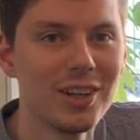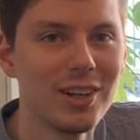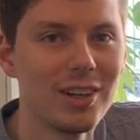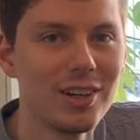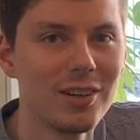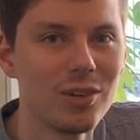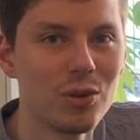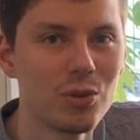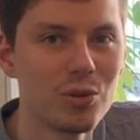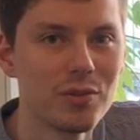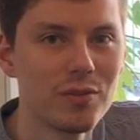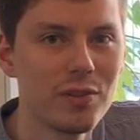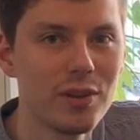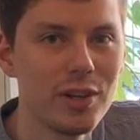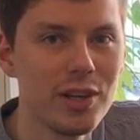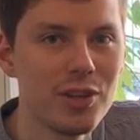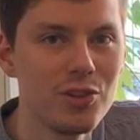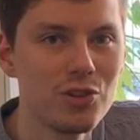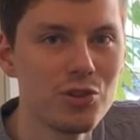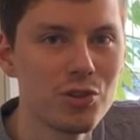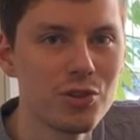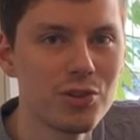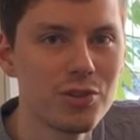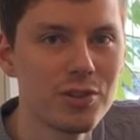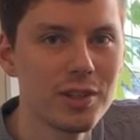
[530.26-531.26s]
a lot of
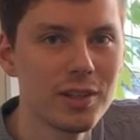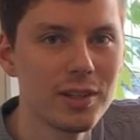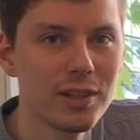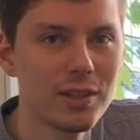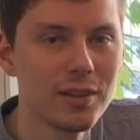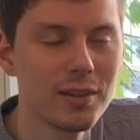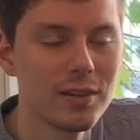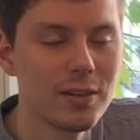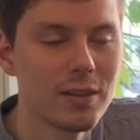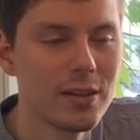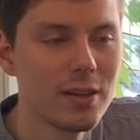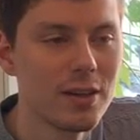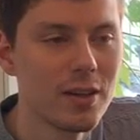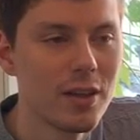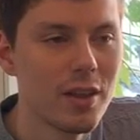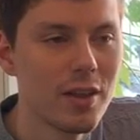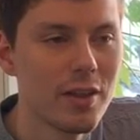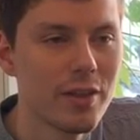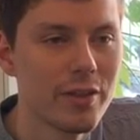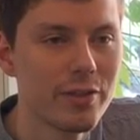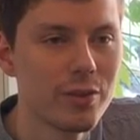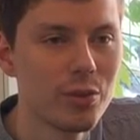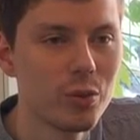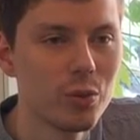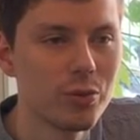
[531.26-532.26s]
interesting
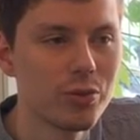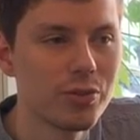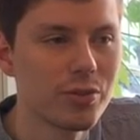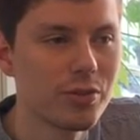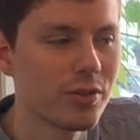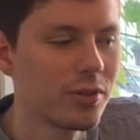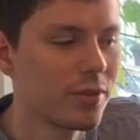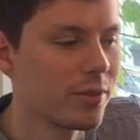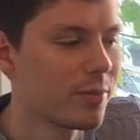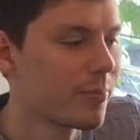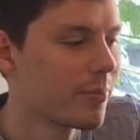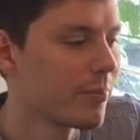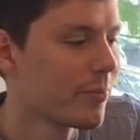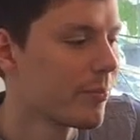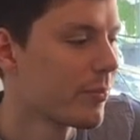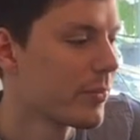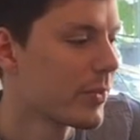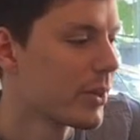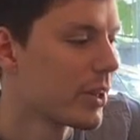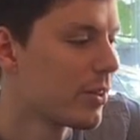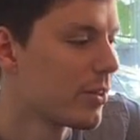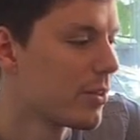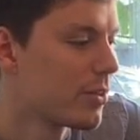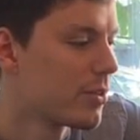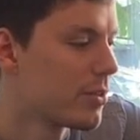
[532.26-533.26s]
thoughts
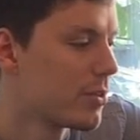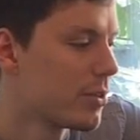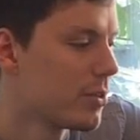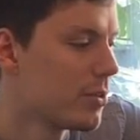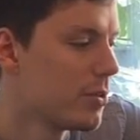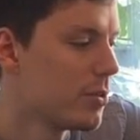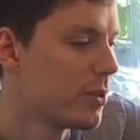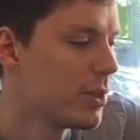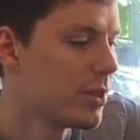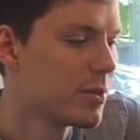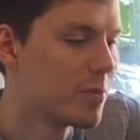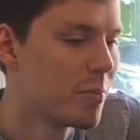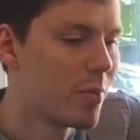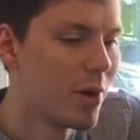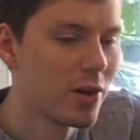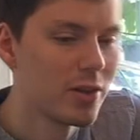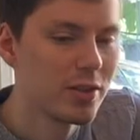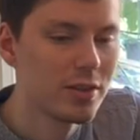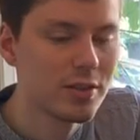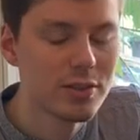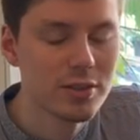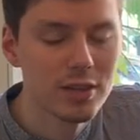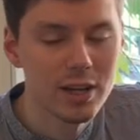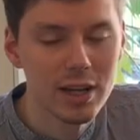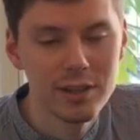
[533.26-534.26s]
to his
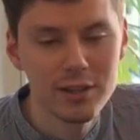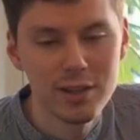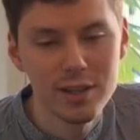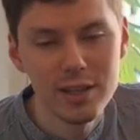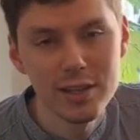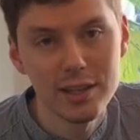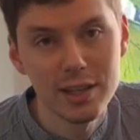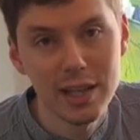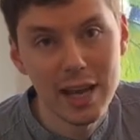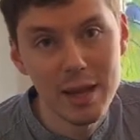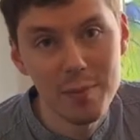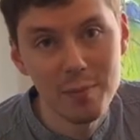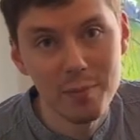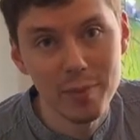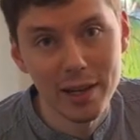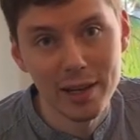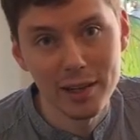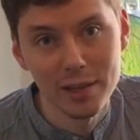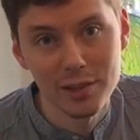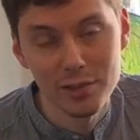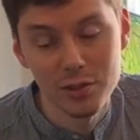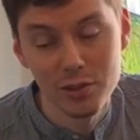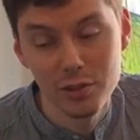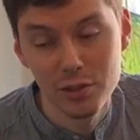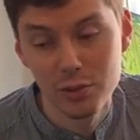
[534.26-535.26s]
mind. And he came
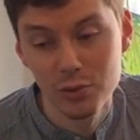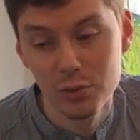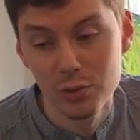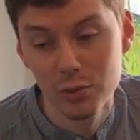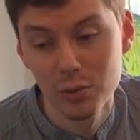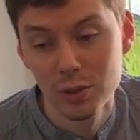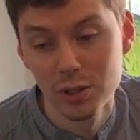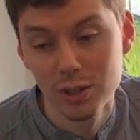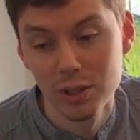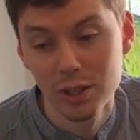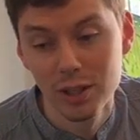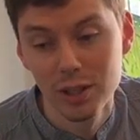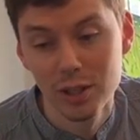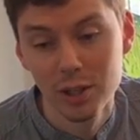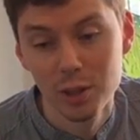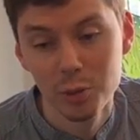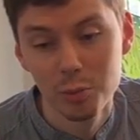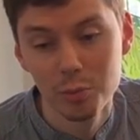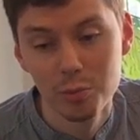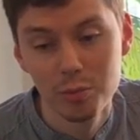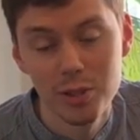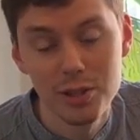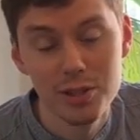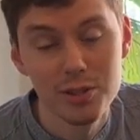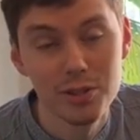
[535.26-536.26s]
back to
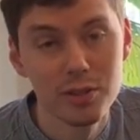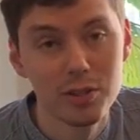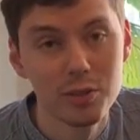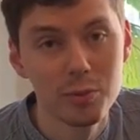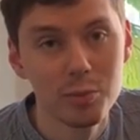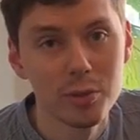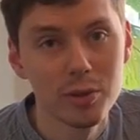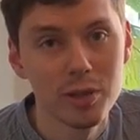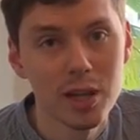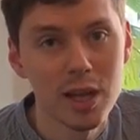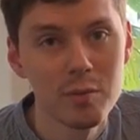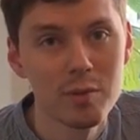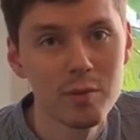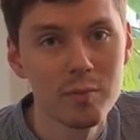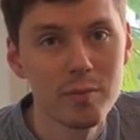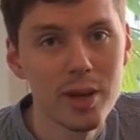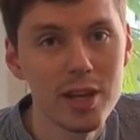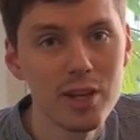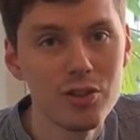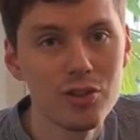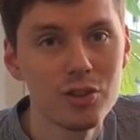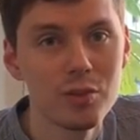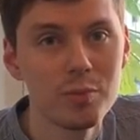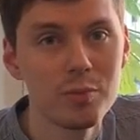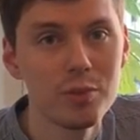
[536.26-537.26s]
Britain and became a
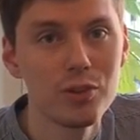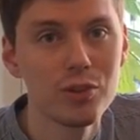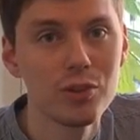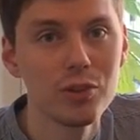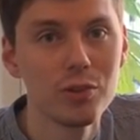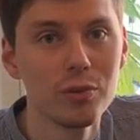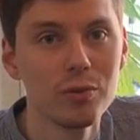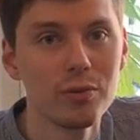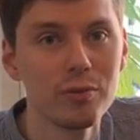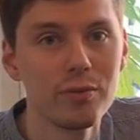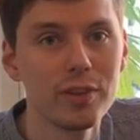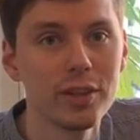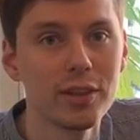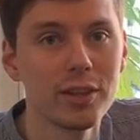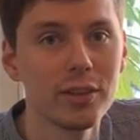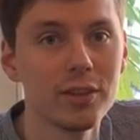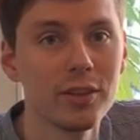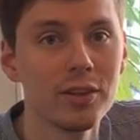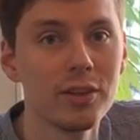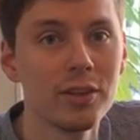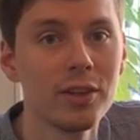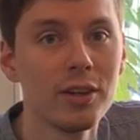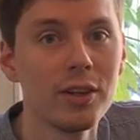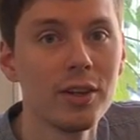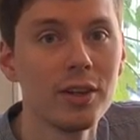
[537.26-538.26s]
major musical figure
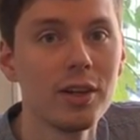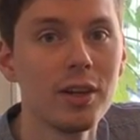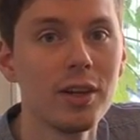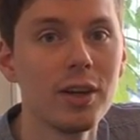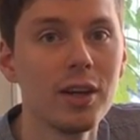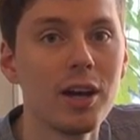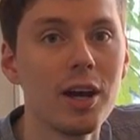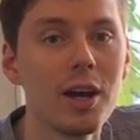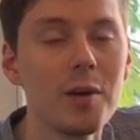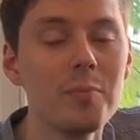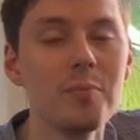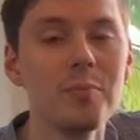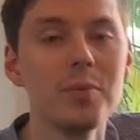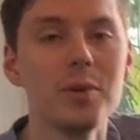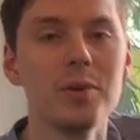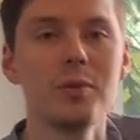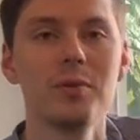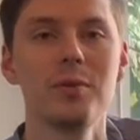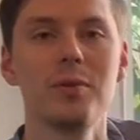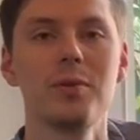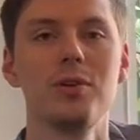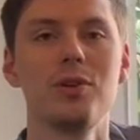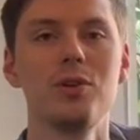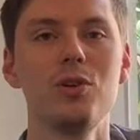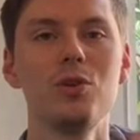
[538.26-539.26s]
um,
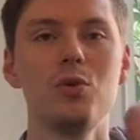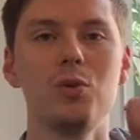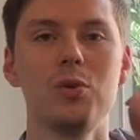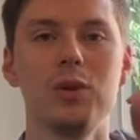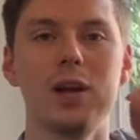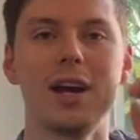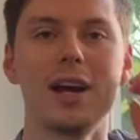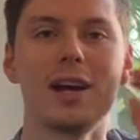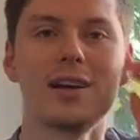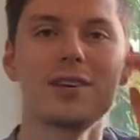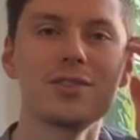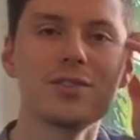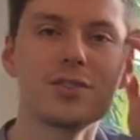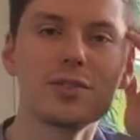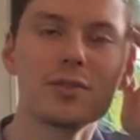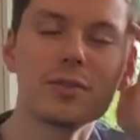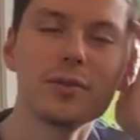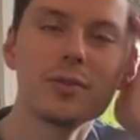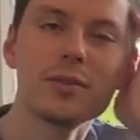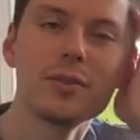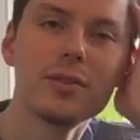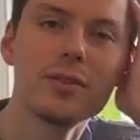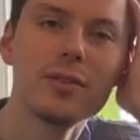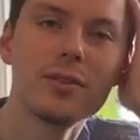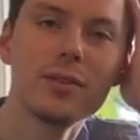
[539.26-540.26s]
who had
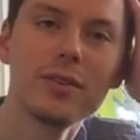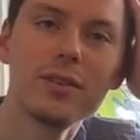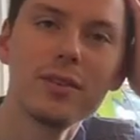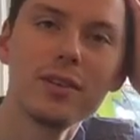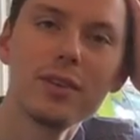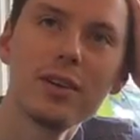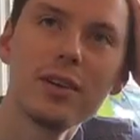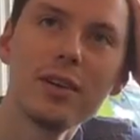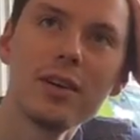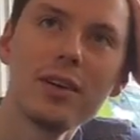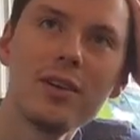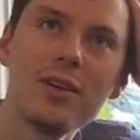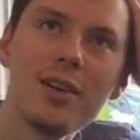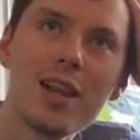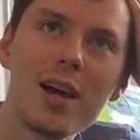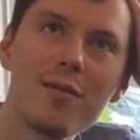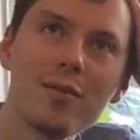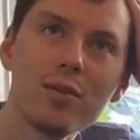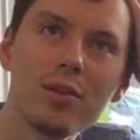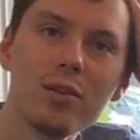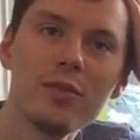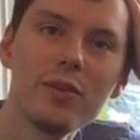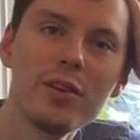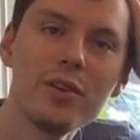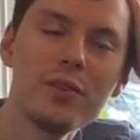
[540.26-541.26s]
a
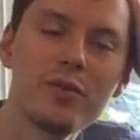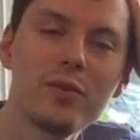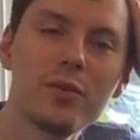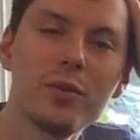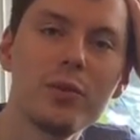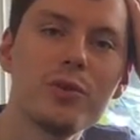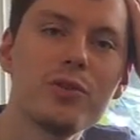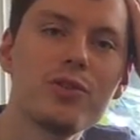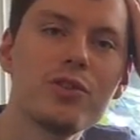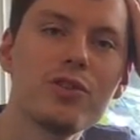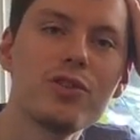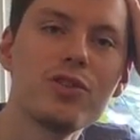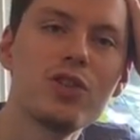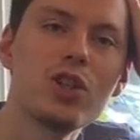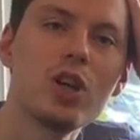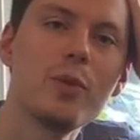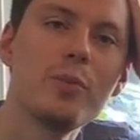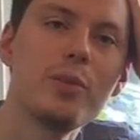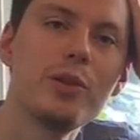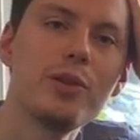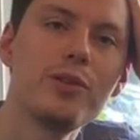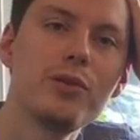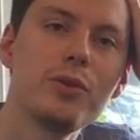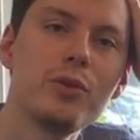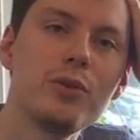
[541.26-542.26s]
level of influence in
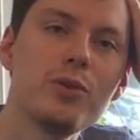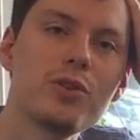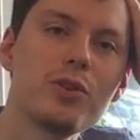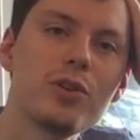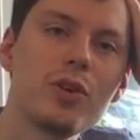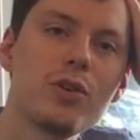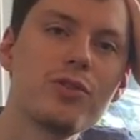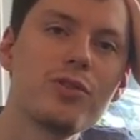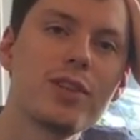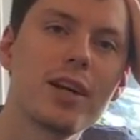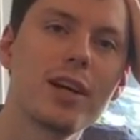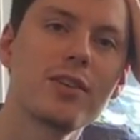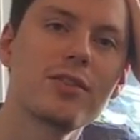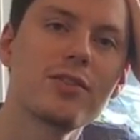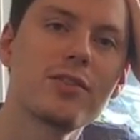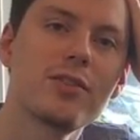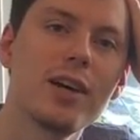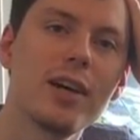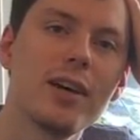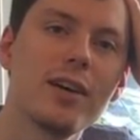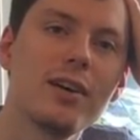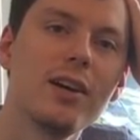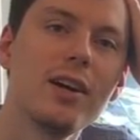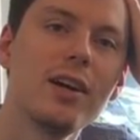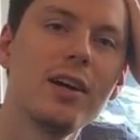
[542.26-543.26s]
Germany through his contacts
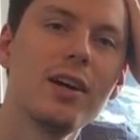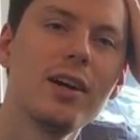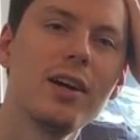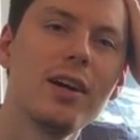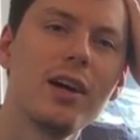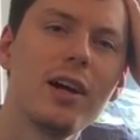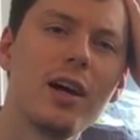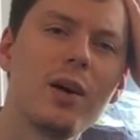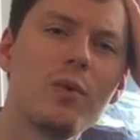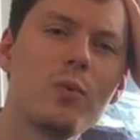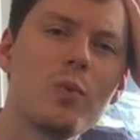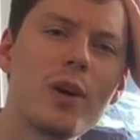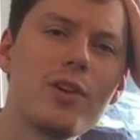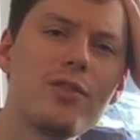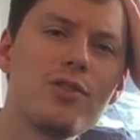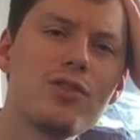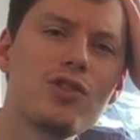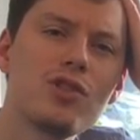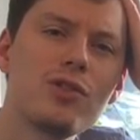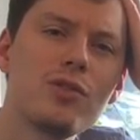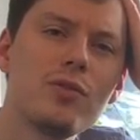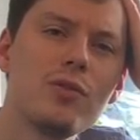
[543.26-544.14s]
there. And when,